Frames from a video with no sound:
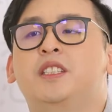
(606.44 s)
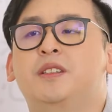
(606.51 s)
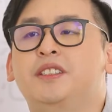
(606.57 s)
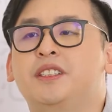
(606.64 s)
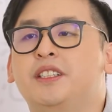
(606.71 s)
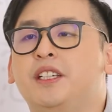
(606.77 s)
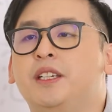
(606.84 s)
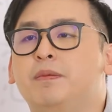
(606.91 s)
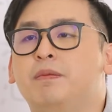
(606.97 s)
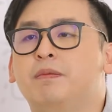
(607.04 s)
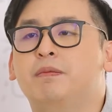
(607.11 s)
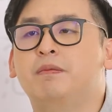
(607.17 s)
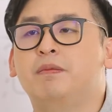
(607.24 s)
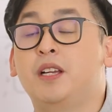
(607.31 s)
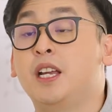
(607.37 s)
JavaScript,
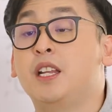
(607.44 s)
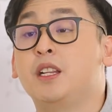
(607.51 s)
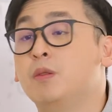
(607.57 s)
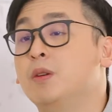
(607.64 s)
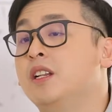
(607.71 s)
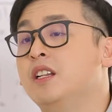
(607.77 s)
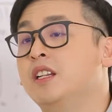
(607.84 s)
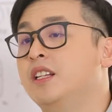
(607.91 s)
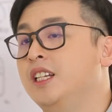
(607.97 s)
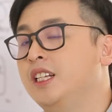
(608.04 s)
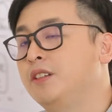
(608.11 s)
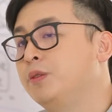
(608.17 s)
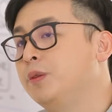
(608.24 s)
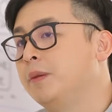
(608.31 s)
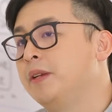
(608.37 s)
and even the
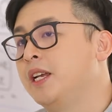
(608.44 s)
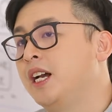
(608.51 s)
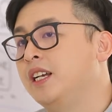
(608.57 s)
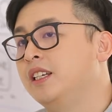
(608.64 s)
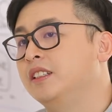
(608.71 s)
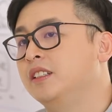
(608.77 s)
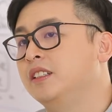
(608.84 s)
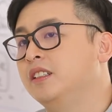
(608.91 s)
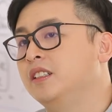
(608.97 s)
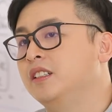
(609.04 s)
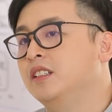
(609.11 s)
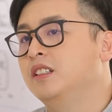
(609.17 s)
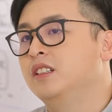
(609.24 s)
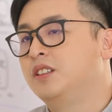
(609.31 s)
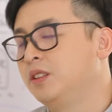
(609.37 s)
RESTful APIs.
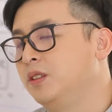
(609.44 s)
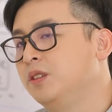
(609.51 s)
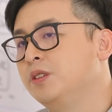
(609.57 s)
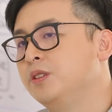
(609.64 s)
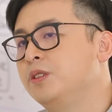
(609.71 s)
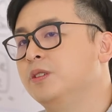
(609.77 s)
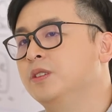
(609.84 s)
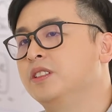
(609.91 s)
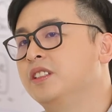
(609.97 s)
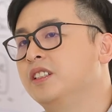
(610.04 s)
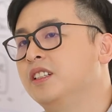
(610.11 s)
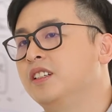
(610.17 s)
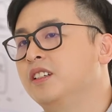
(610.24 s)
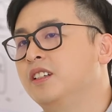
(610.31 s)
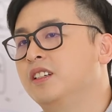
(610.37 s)
So you choose
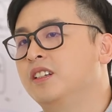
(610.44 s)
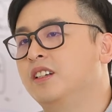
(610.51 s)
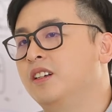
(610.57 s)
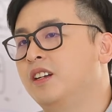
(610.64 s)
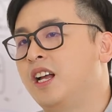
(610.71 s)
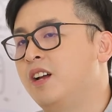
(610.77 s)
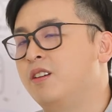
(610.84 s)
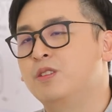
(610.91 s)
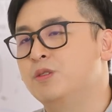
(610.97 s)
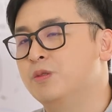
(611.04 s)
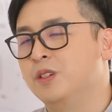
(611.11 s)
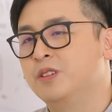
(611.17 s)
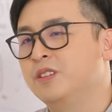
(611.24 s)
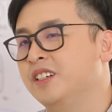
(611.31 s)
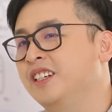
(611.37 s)
how you
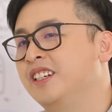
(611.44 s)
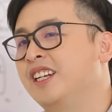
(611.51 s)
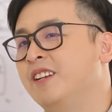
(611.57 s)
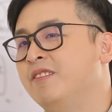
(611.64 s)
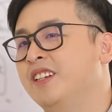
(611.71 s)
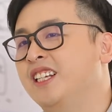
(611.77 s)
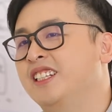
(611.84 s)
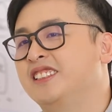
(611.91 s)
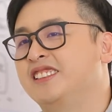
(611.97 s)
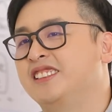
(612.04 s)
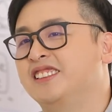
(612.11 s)
want to integrate with us.